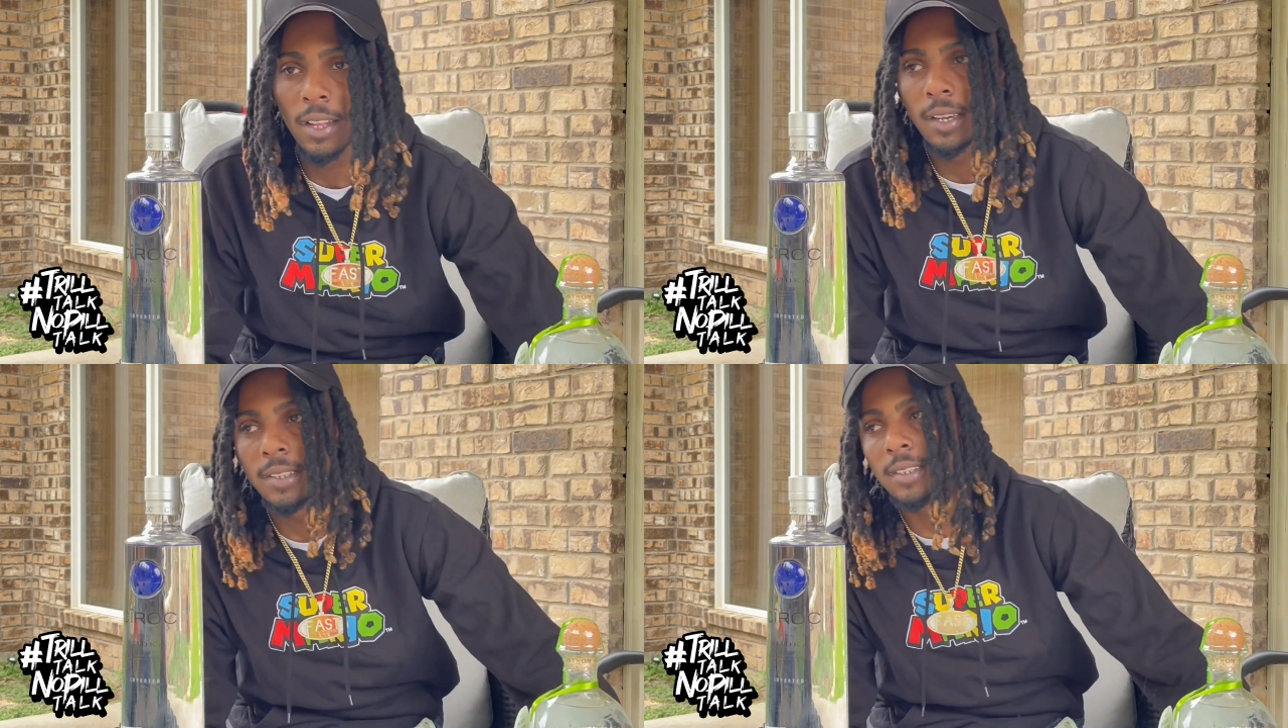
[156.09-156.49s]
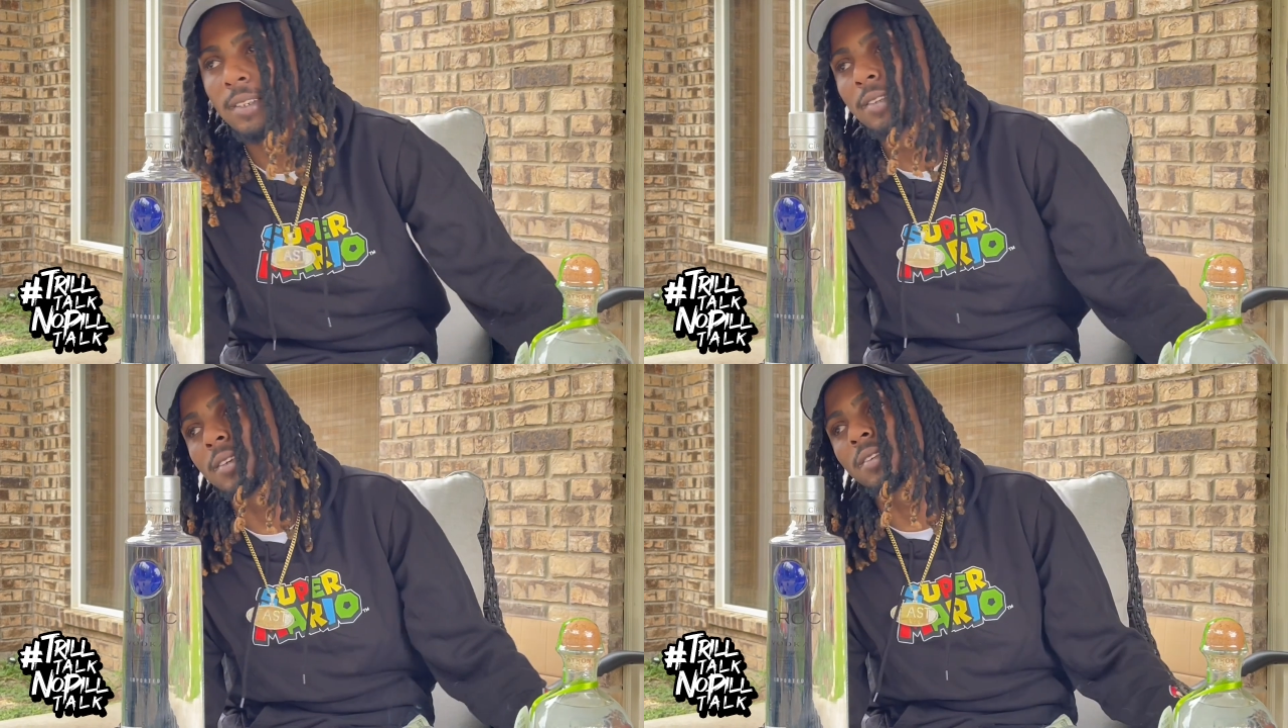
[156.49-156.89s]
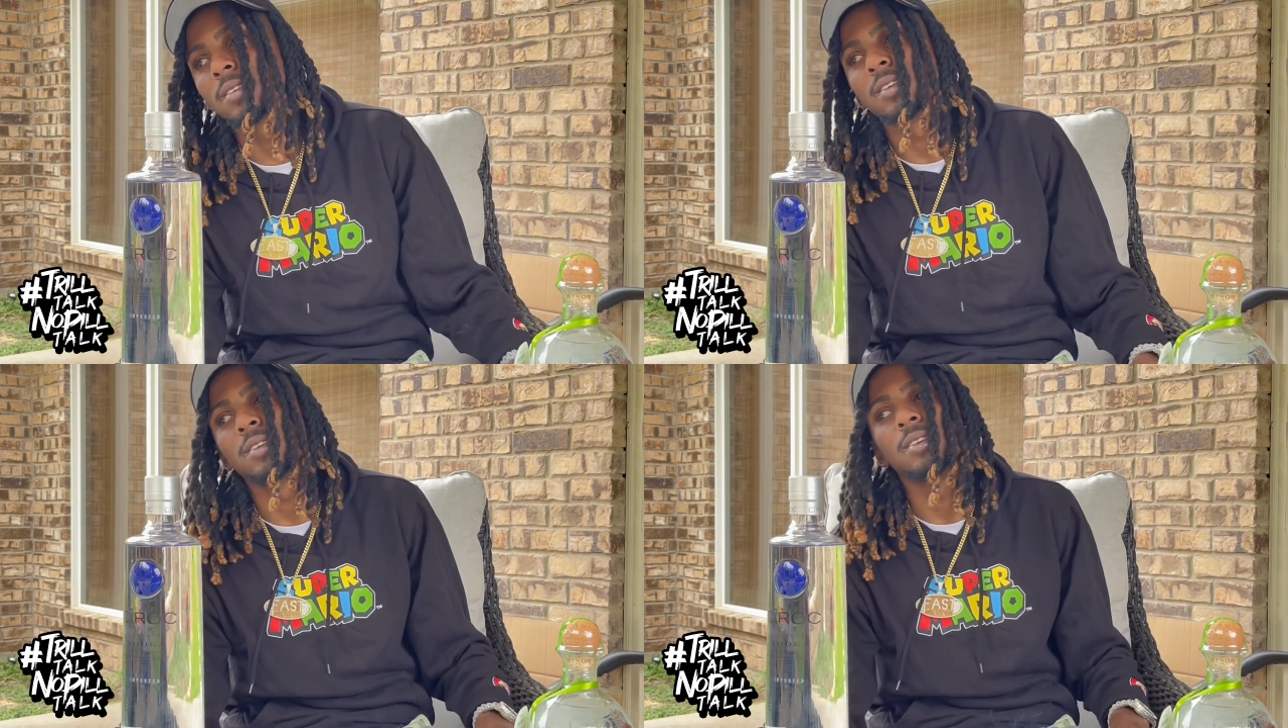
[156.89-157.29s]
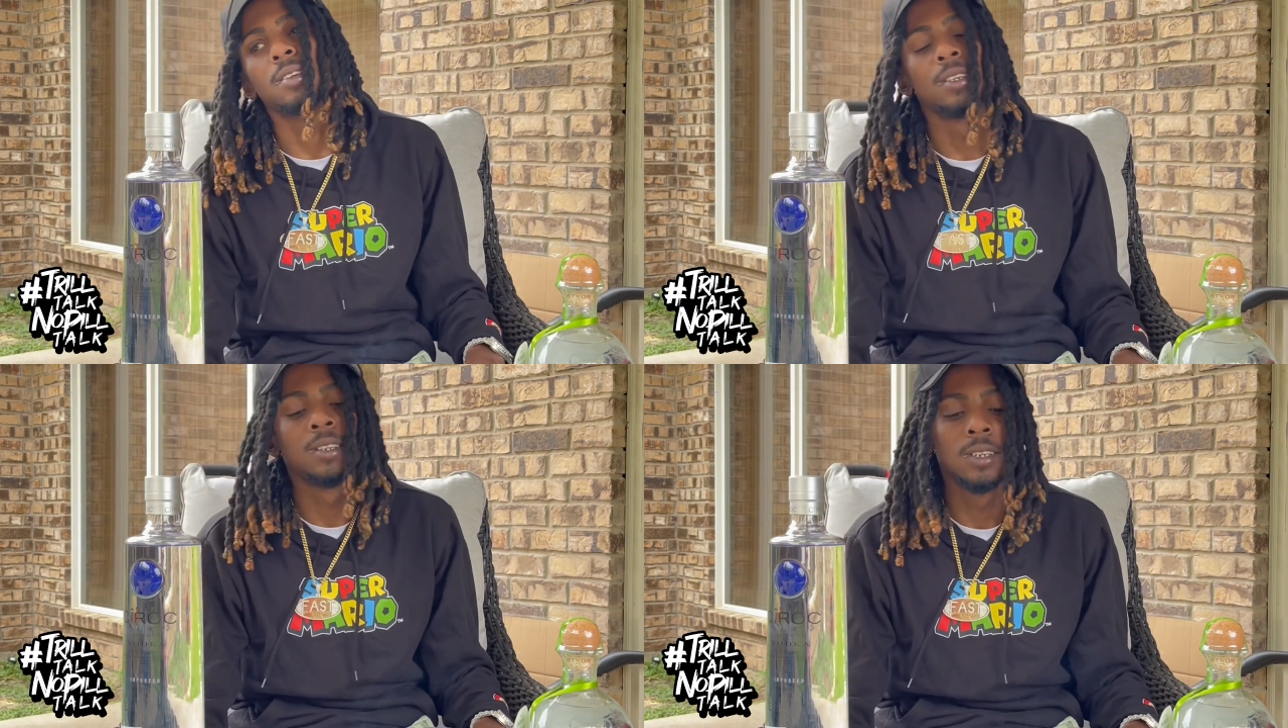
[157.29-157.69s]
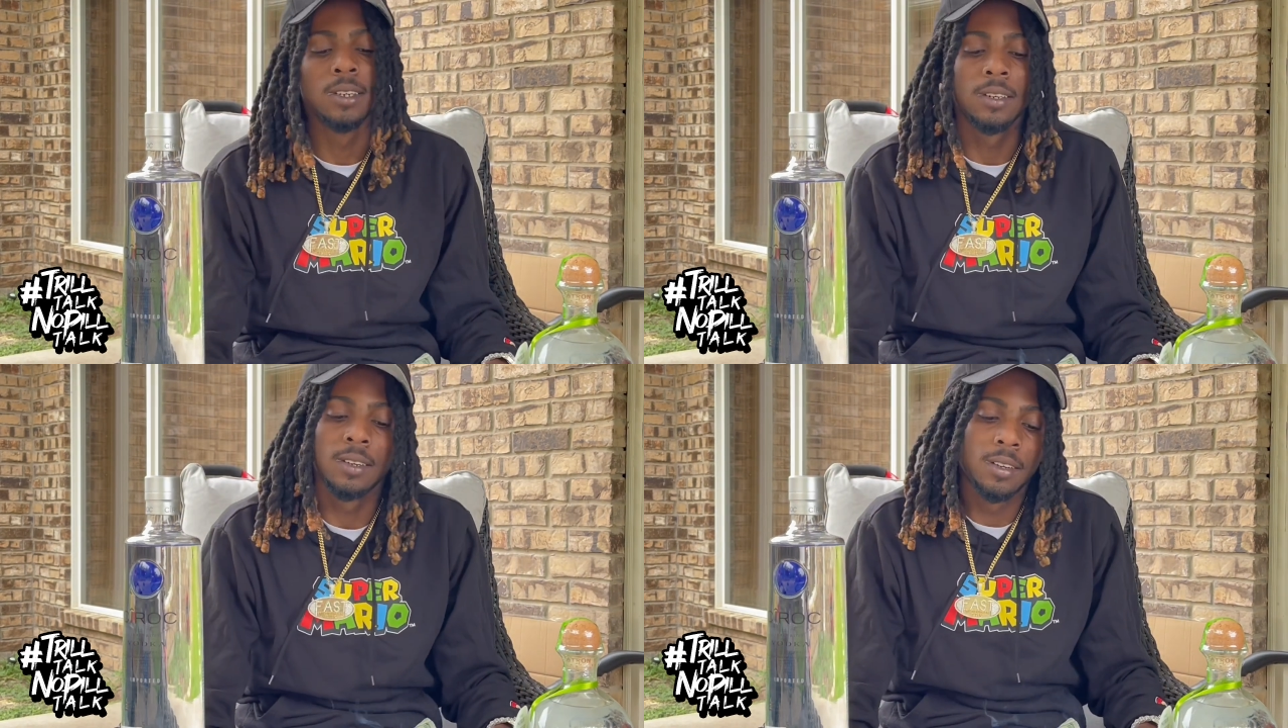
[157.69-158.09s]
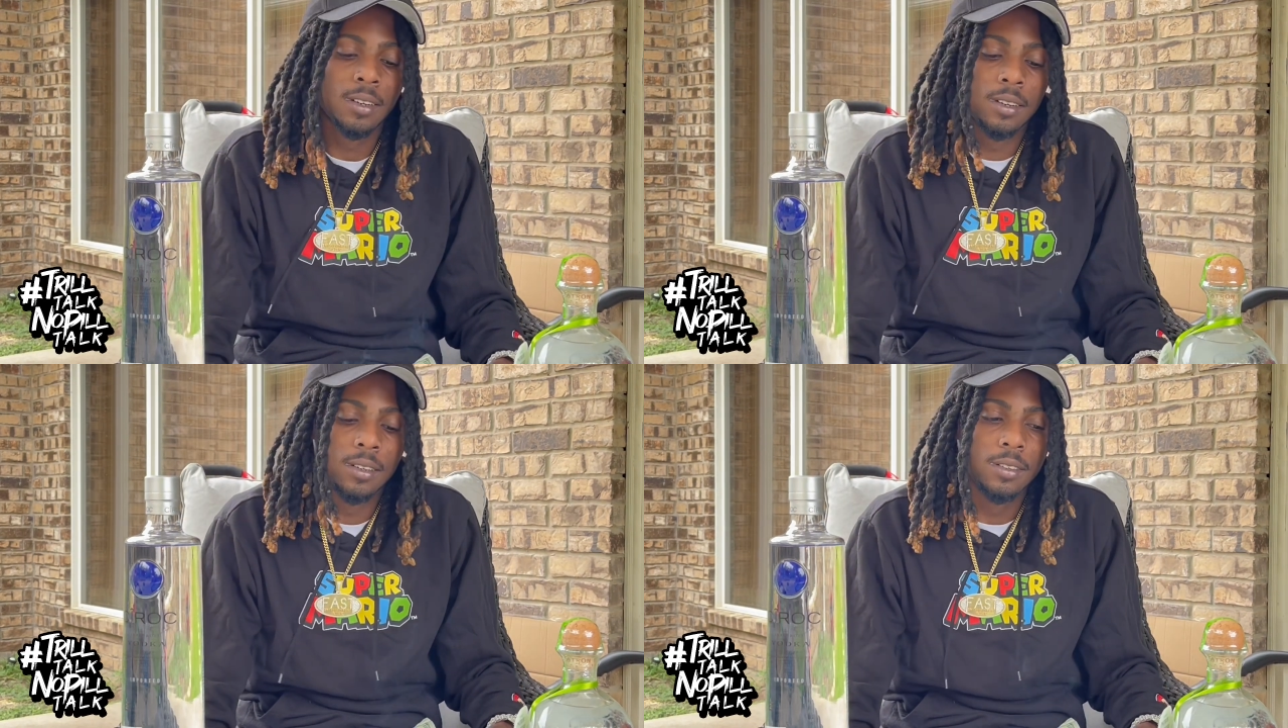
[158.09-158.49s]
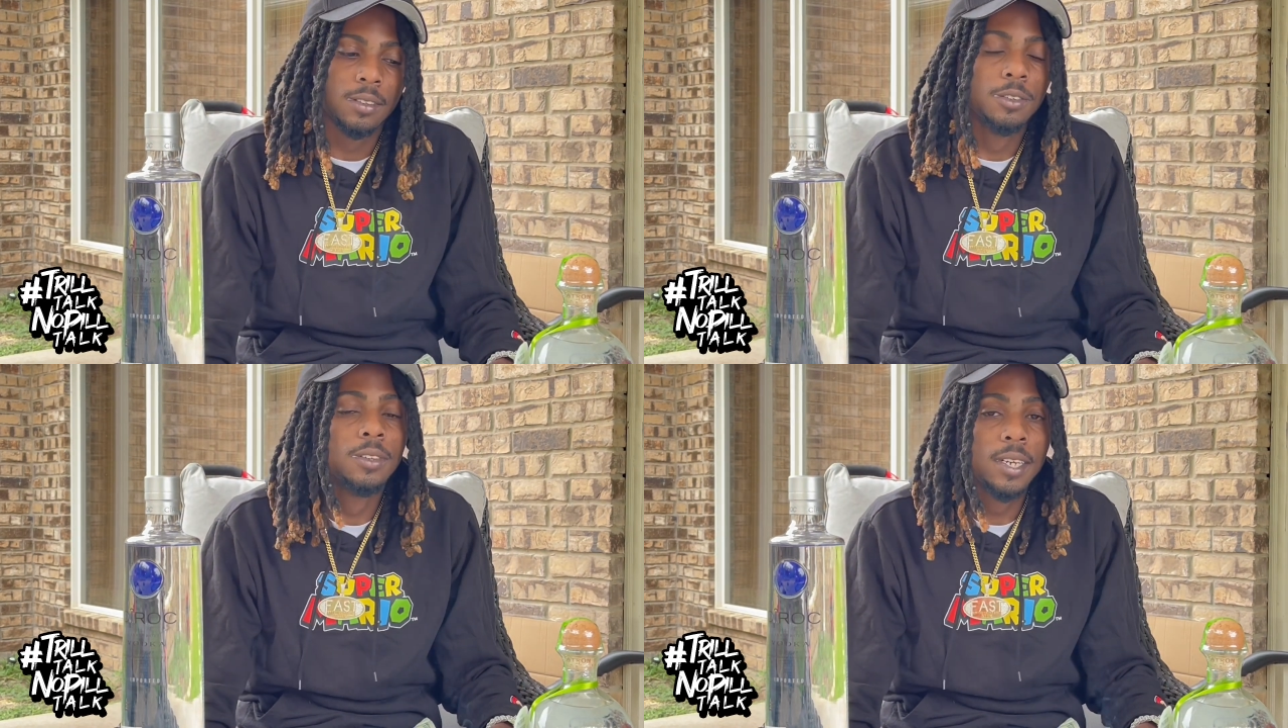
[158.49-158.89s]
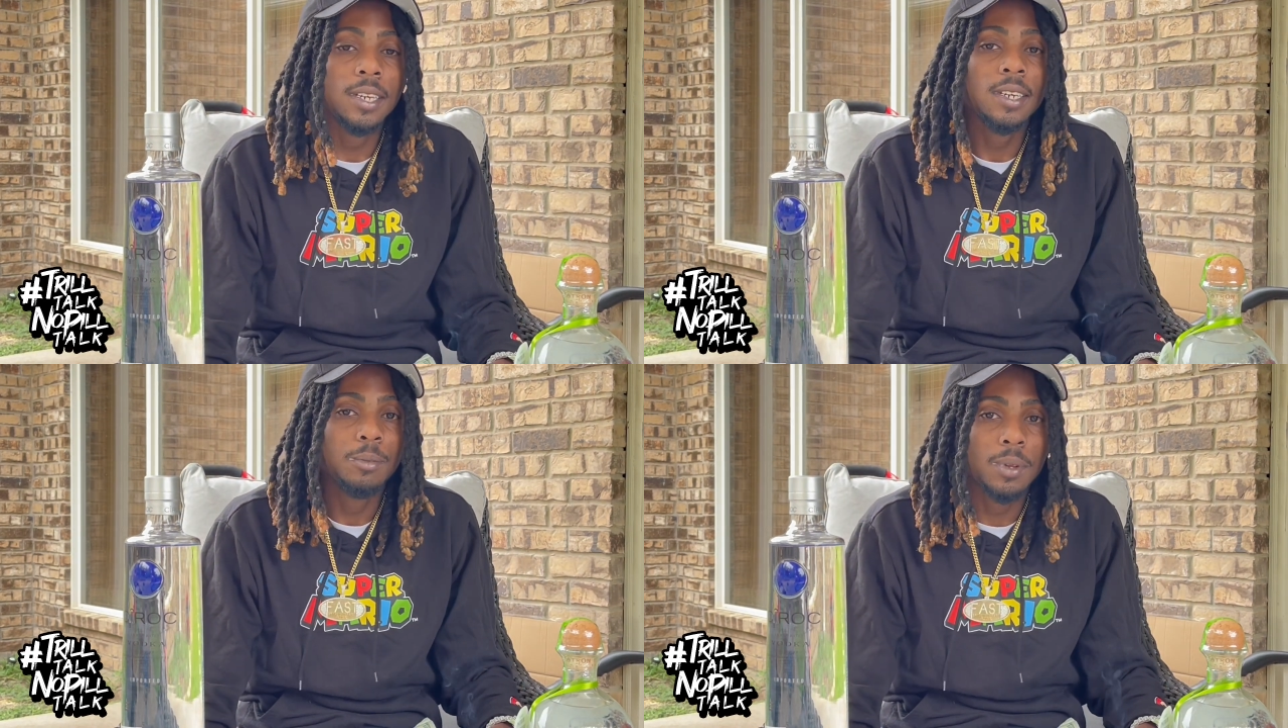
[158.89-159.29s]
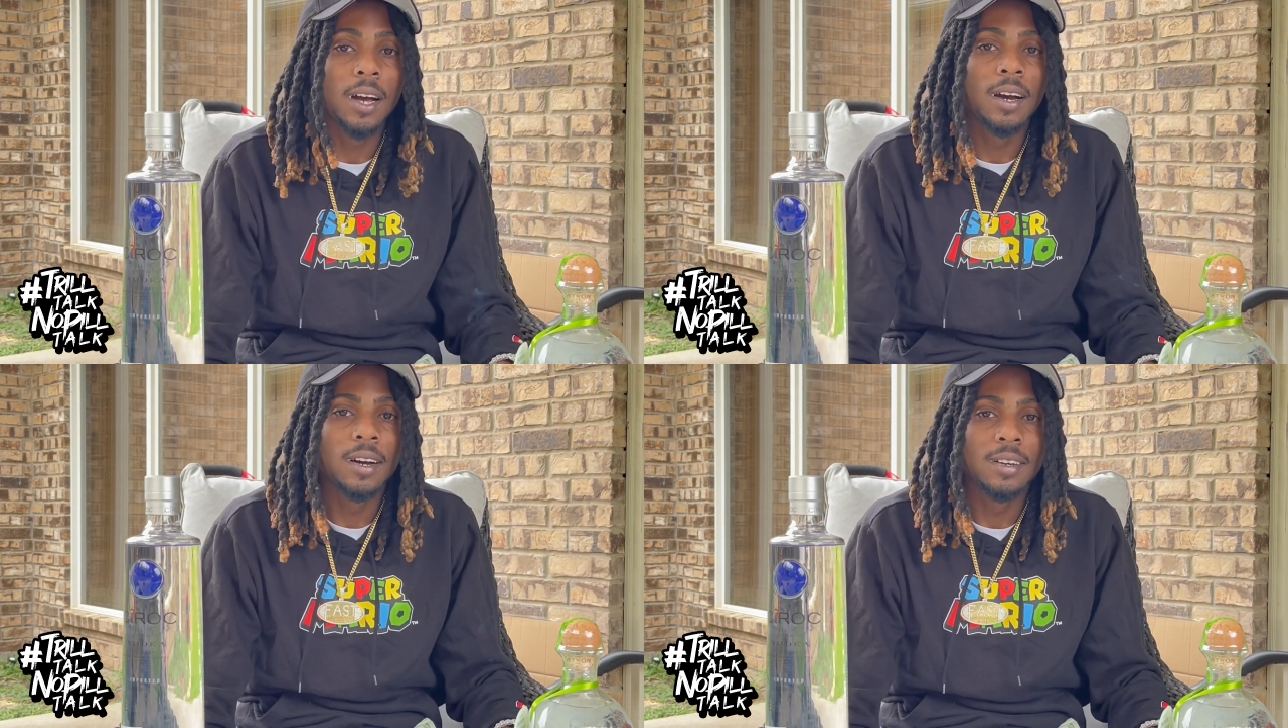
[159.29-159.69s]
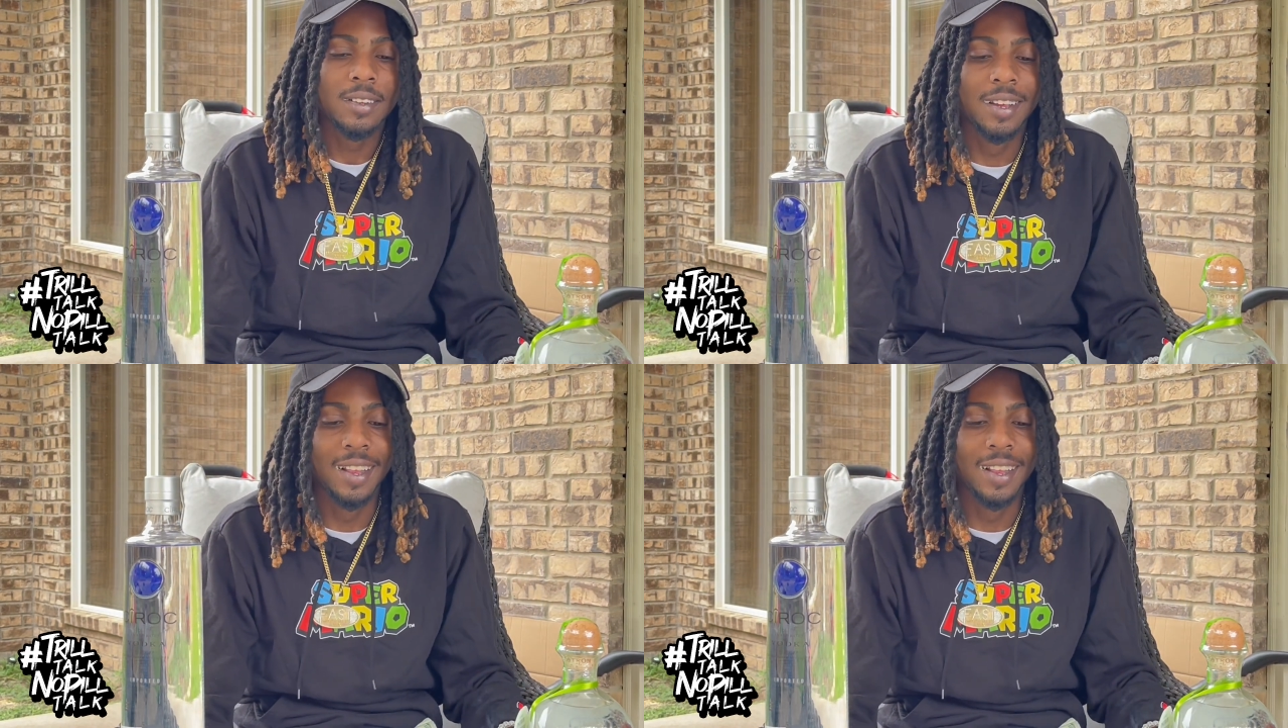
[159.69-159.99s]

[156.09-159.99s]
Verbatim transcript: Like niggas, so shit you need blogs.